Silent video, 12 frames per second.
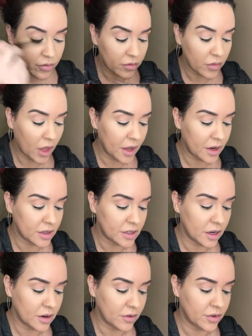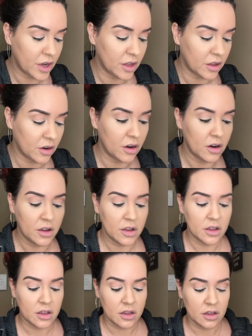Not a ton of color.
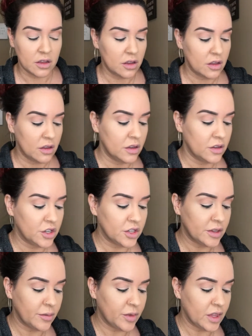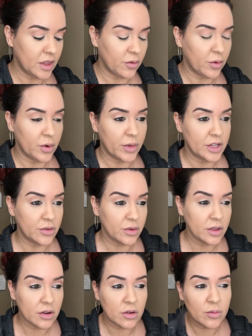Just something that when we do a
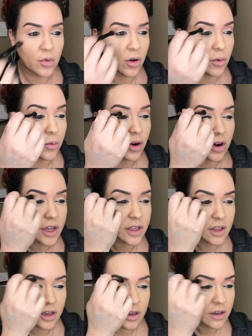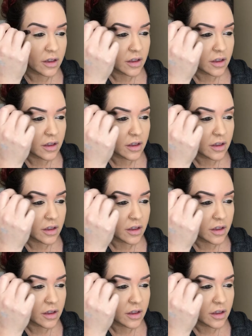little more work in the